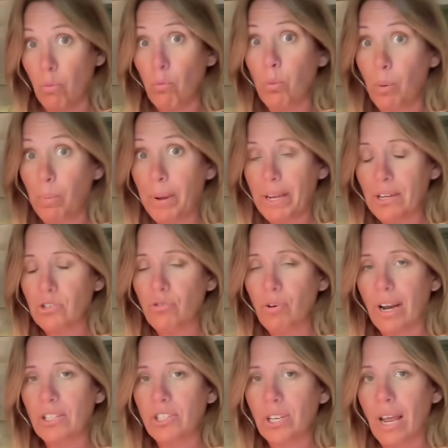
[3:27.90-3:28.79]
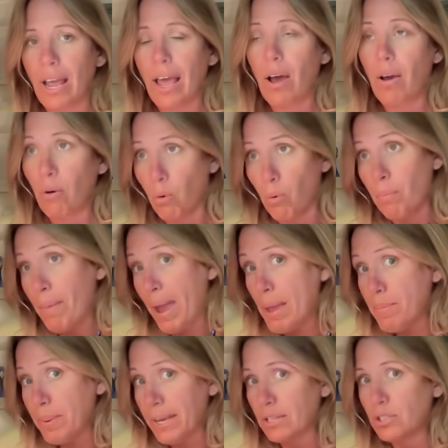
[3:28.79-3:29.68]
will be a stretch, or
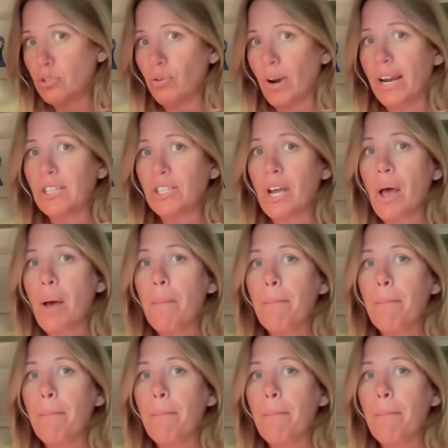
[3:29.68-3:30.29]
maybe a stretch,